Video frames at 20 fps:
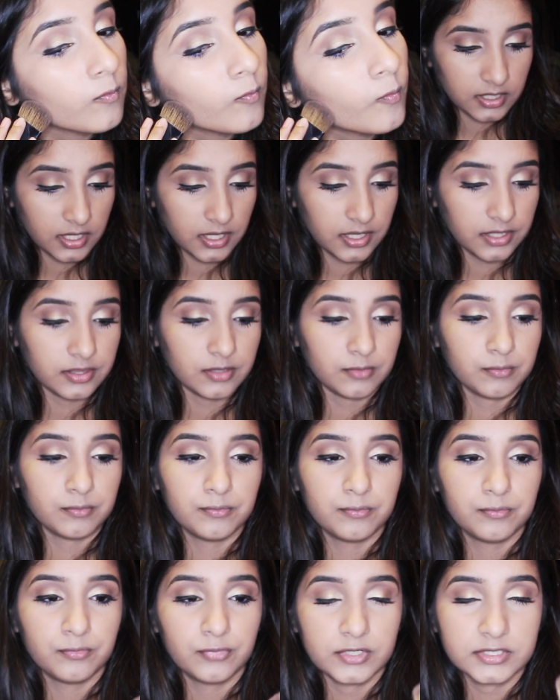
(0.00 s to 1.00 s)
Okay, the
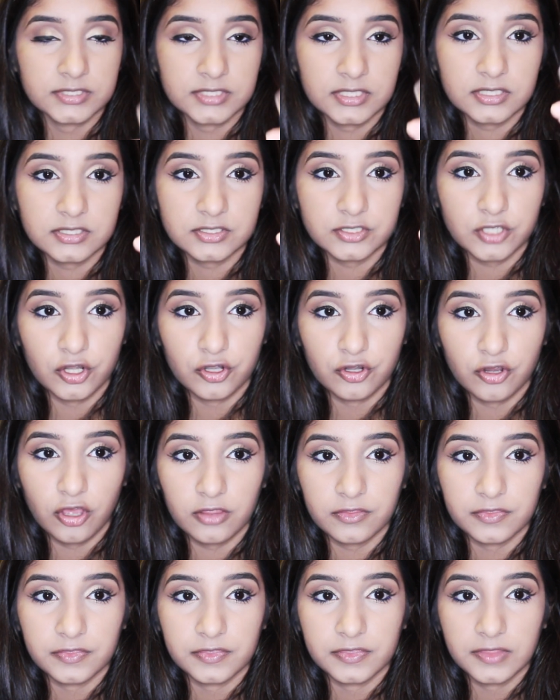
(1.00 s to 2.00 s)
bristles are
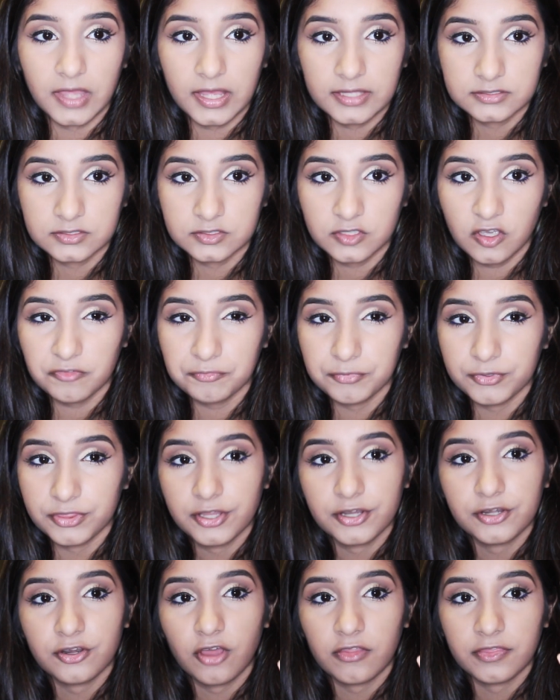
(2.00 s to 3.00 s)
not that soft, but
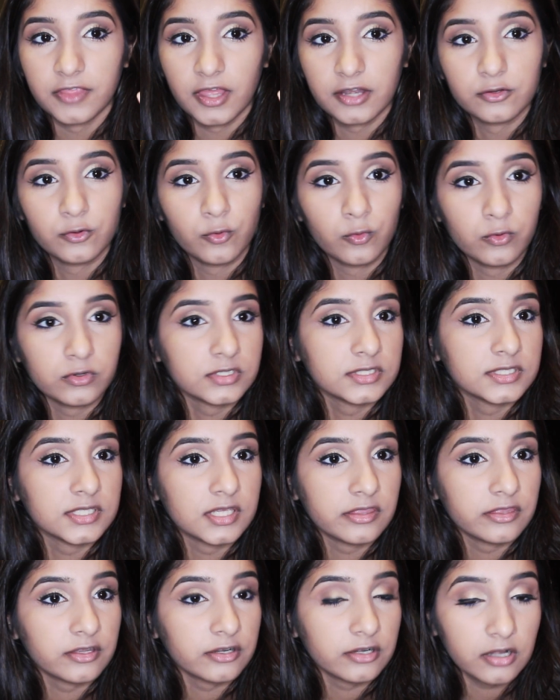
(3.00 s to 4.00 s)
they're not that coarse
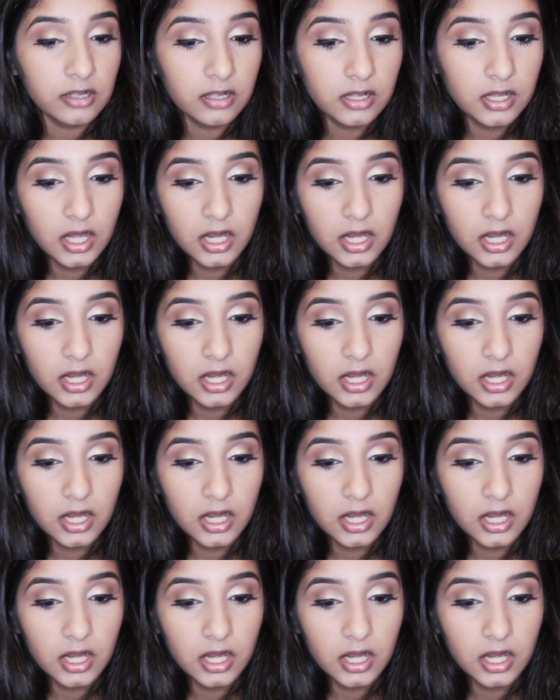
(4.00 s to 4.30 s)
either,